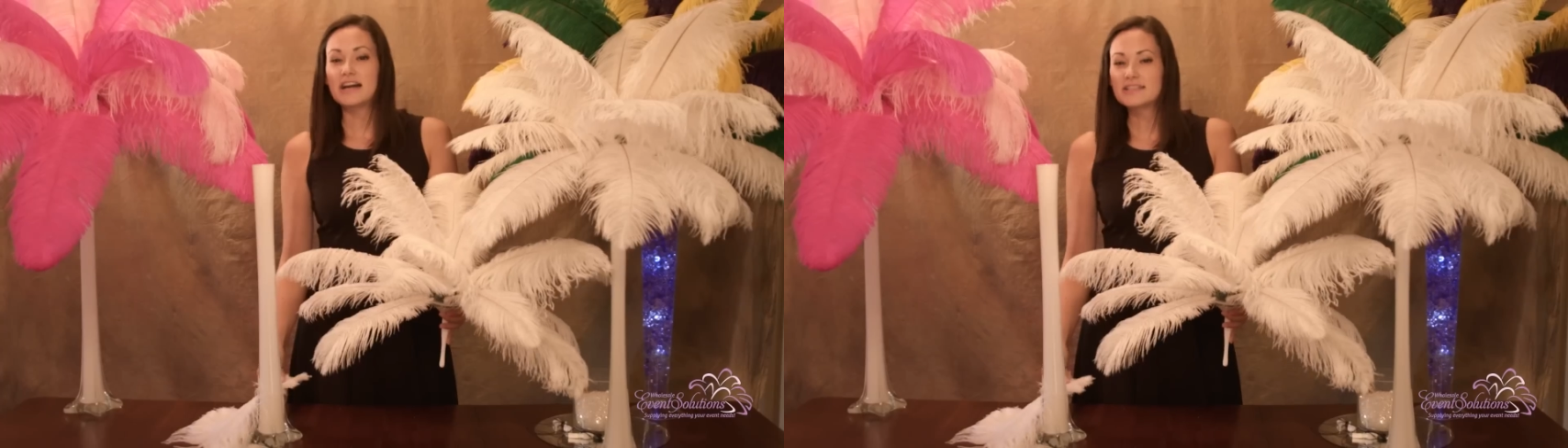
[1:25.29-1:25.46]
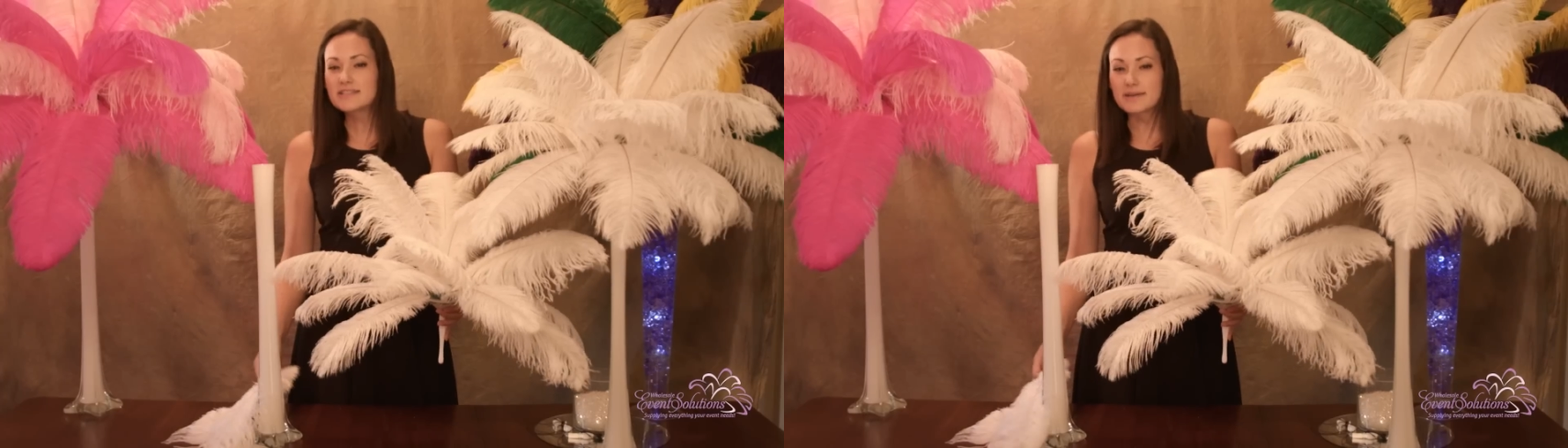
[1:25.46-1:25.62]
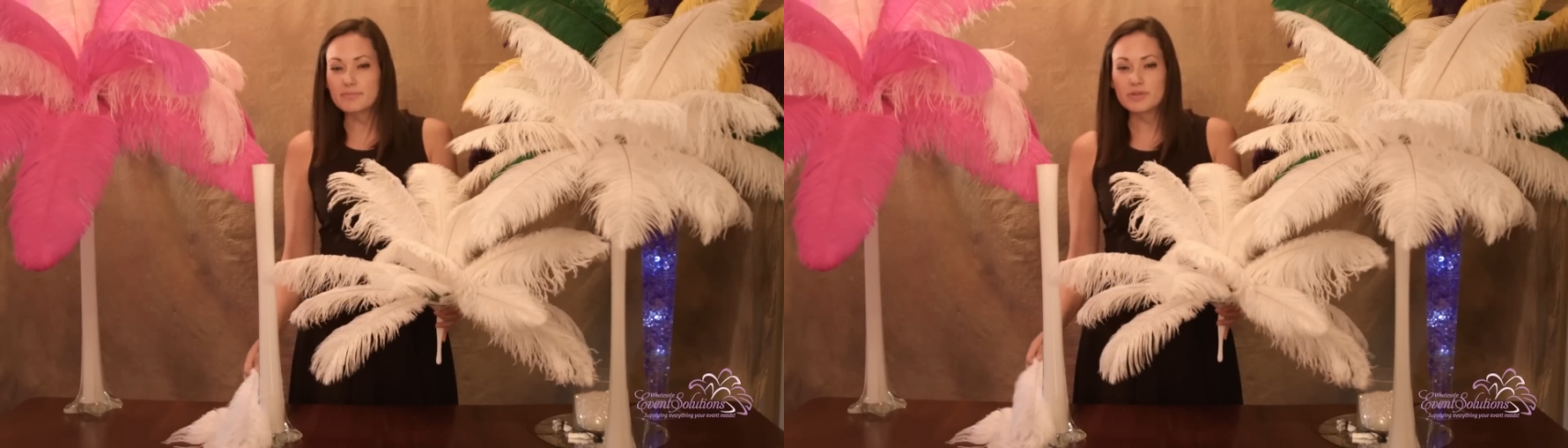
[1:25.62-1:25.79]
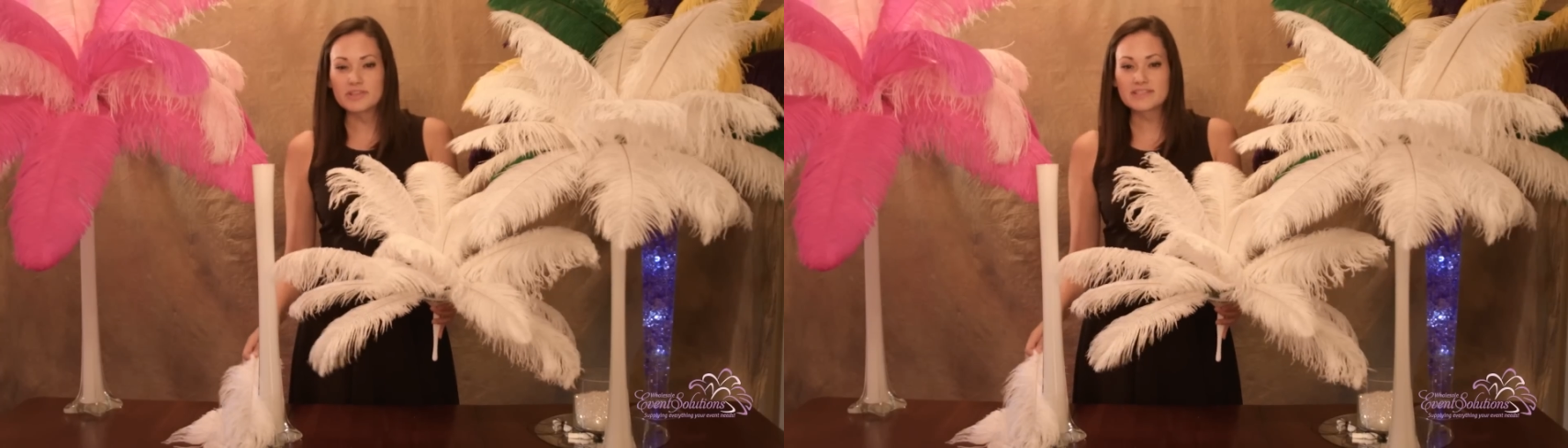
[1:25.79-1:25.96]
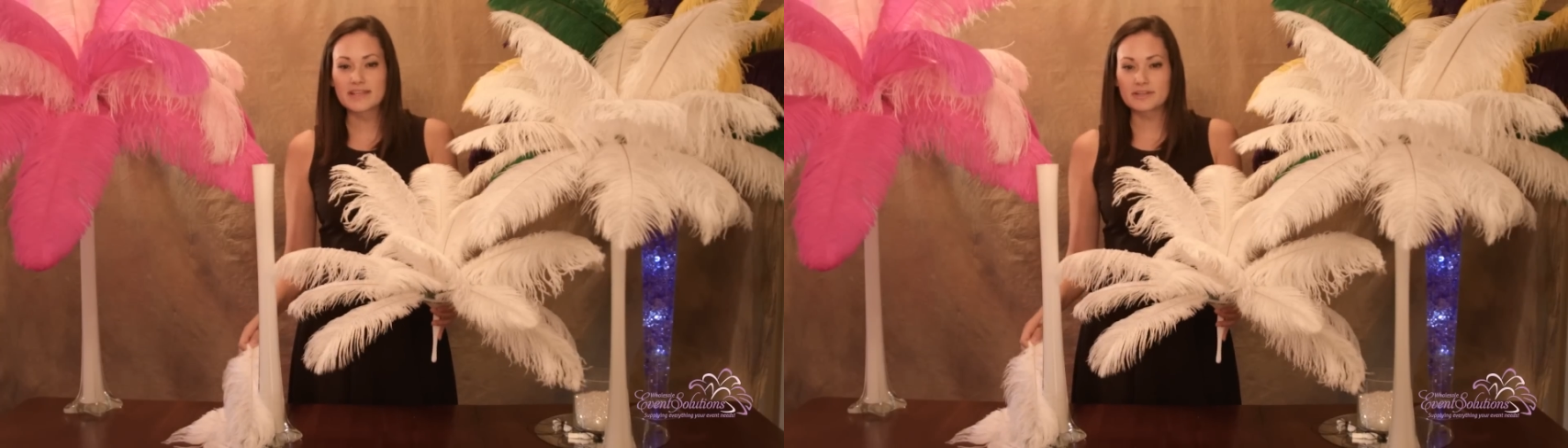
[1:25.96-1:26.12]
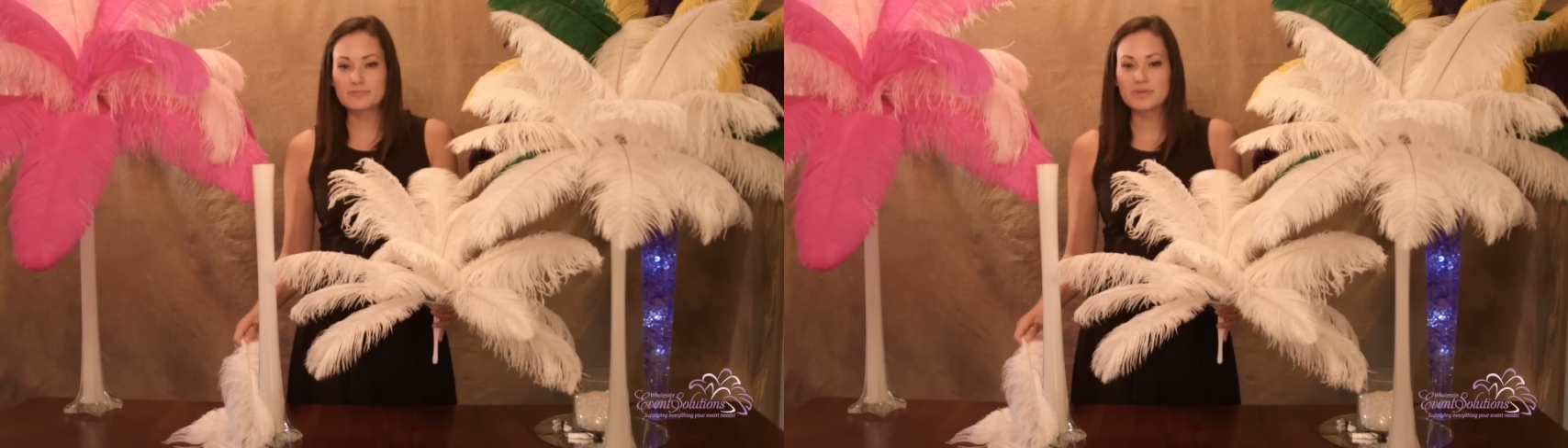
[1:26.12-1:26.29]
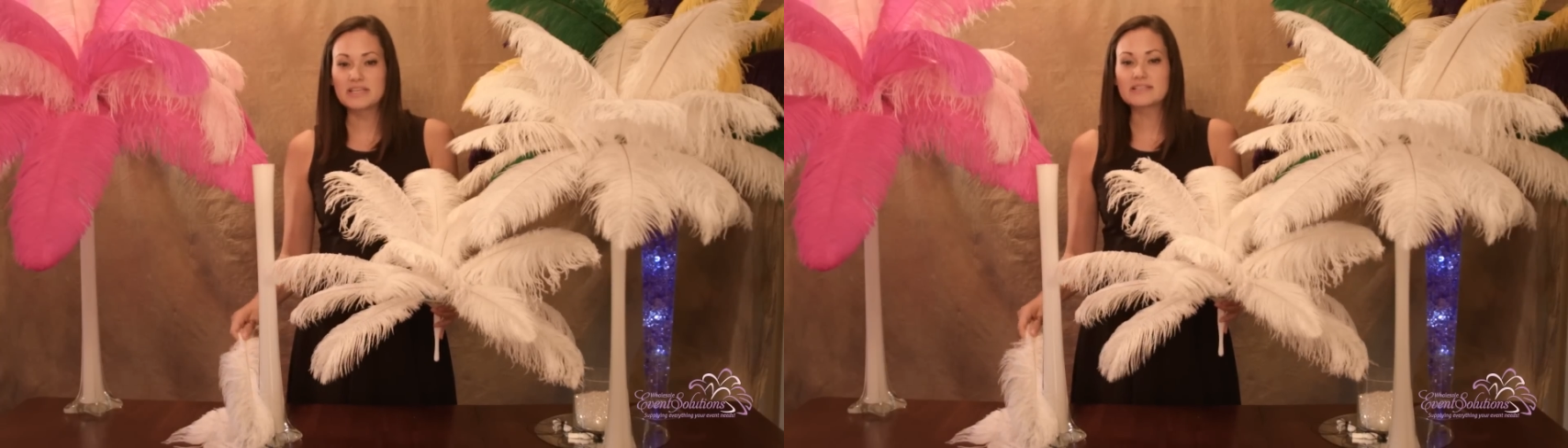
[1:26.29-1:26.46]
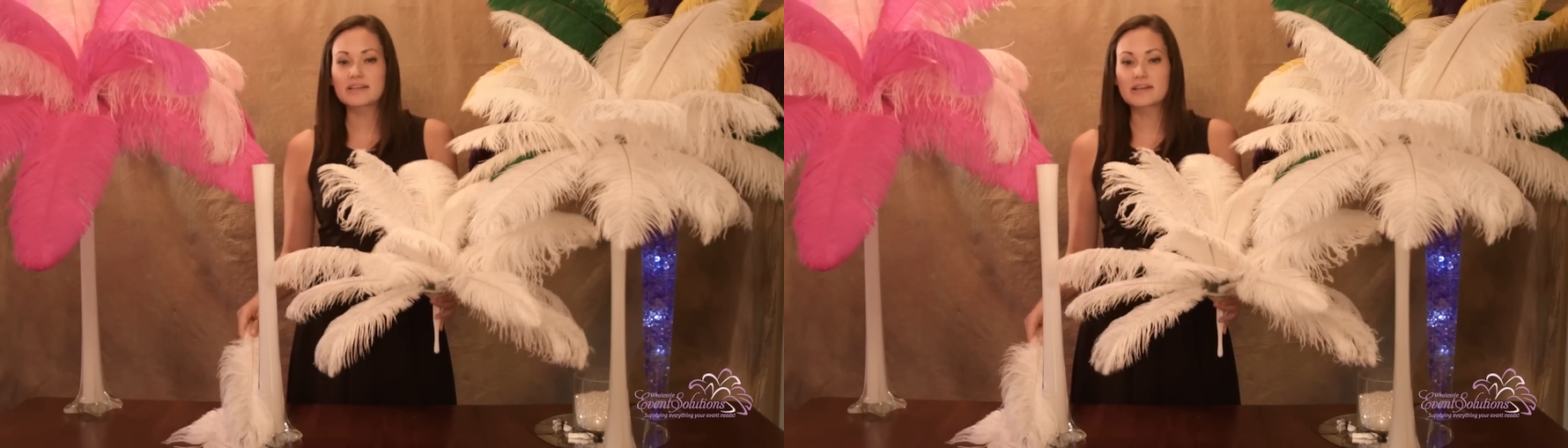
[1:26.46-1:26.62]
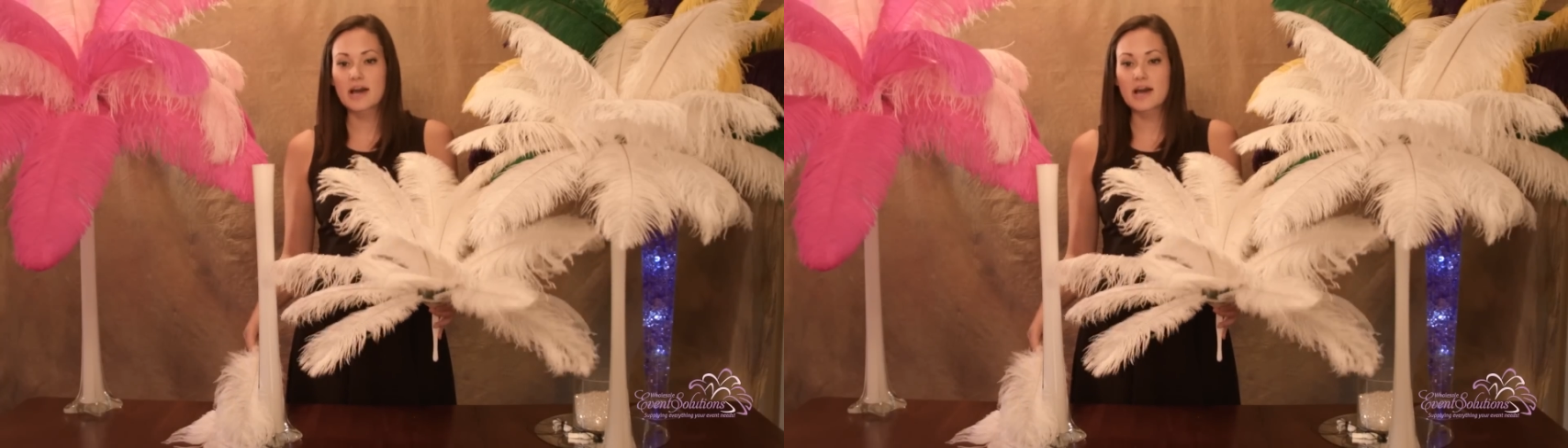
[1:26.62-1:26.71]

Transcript: assemble the centerpiece a